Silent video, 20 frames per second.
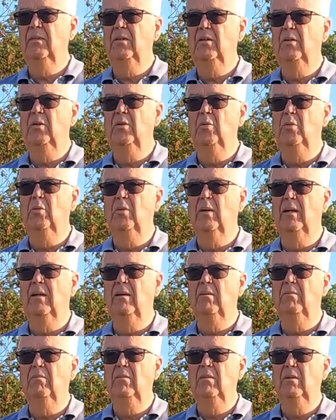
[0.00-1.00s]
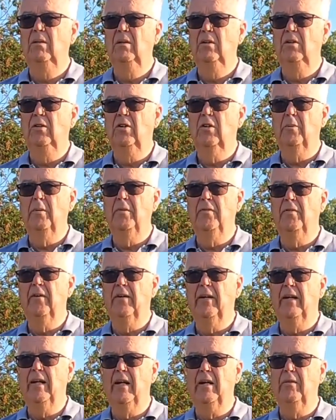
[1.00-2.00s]
you've got to be
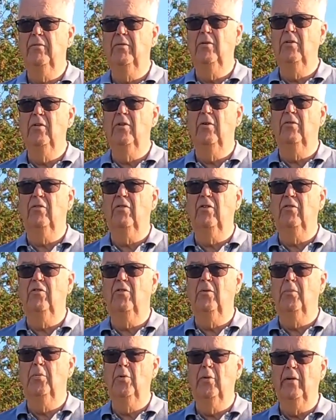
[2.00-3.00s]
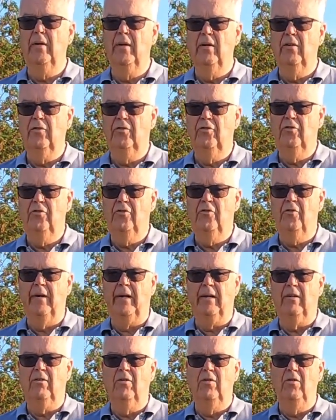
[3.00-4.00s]
very careful not just to put in a
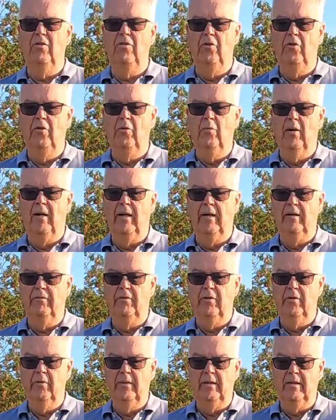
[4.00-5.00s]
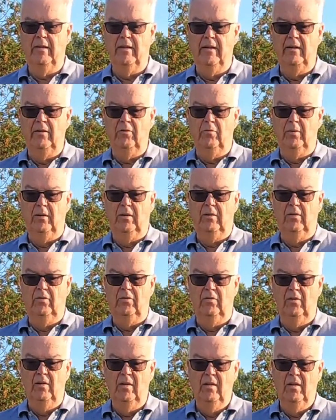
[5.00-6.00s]
strict new way of doing things,
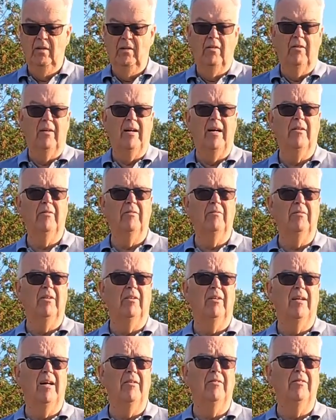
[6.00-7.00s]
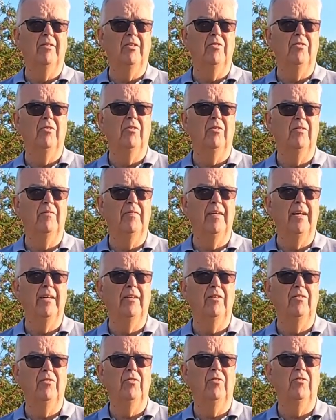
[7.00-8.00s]
because there are additional
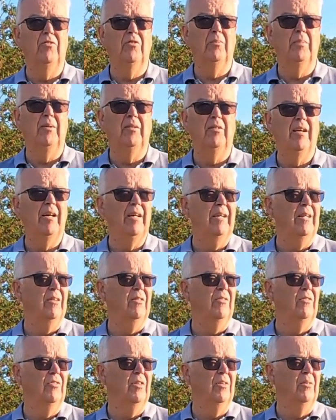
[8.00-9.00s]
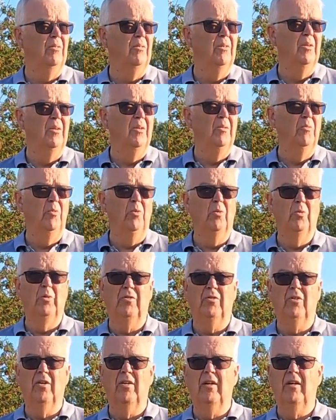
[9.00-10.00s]
advantages to be taken. So we've
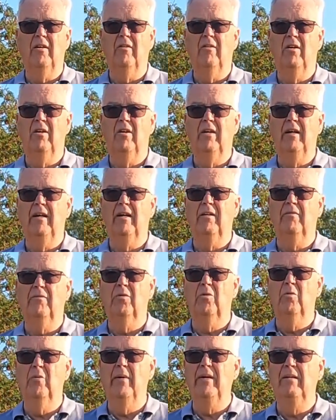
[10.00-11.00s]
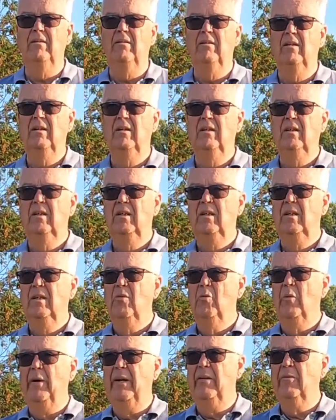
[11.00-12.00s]
always got our eye out for when
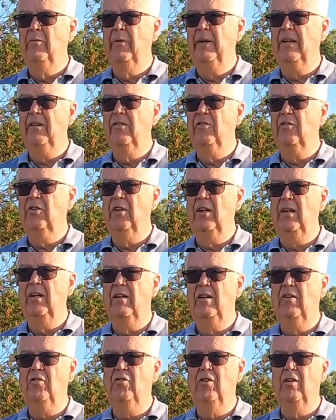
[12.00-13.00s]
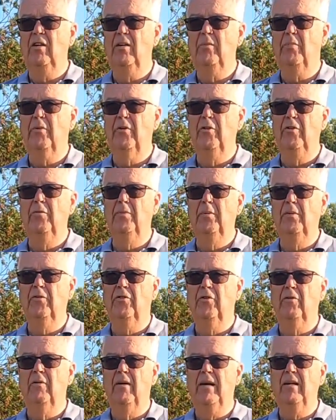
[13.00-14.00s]
we can see additional
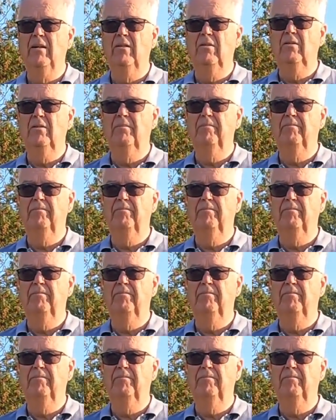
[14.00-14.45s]
improvements around.